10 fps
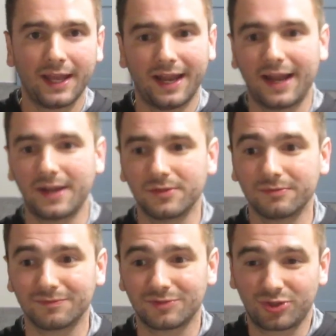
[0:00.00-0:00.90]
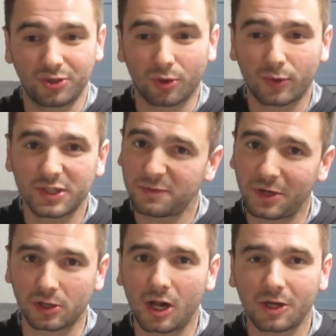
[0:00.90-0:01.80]
and so you're going to
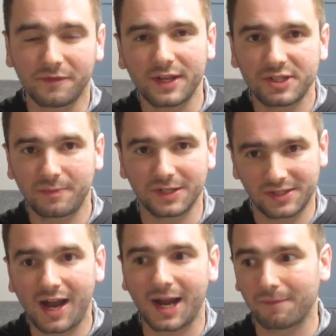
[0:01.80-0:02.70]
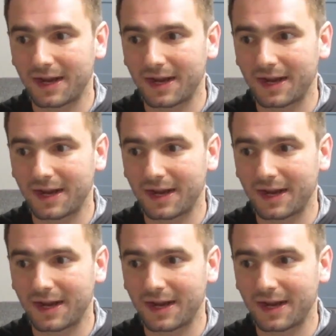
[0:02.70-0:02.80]
spend a lot of intimate time.